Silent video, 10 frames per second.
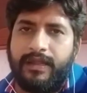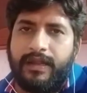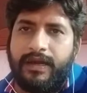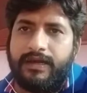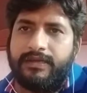
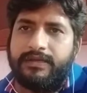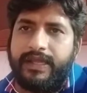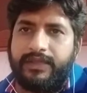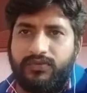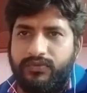And
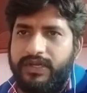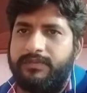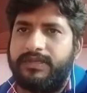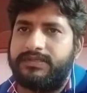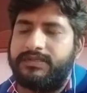thank you very
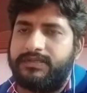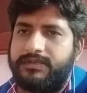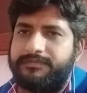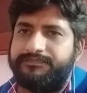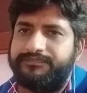much.
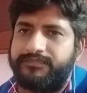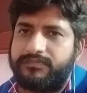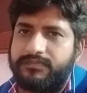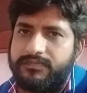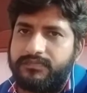
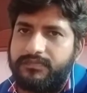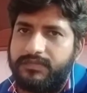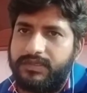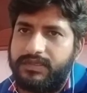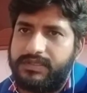
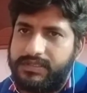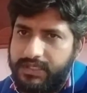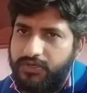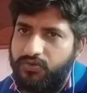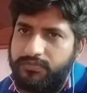
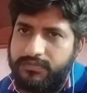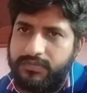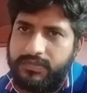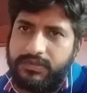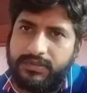Stay home,
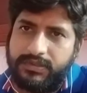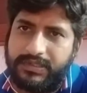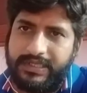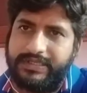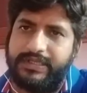
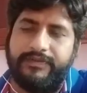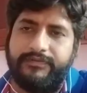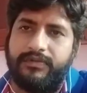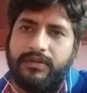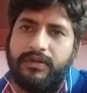stay safe,
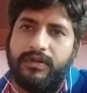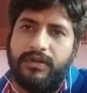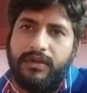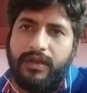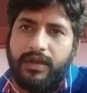
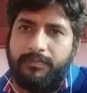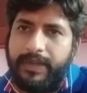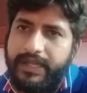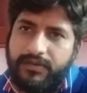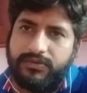and
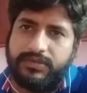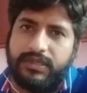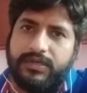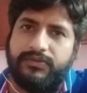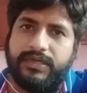make your
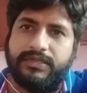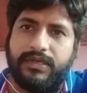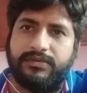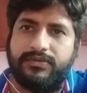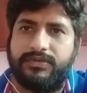surroundings
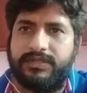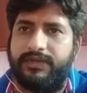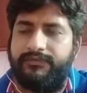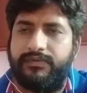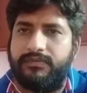also safe.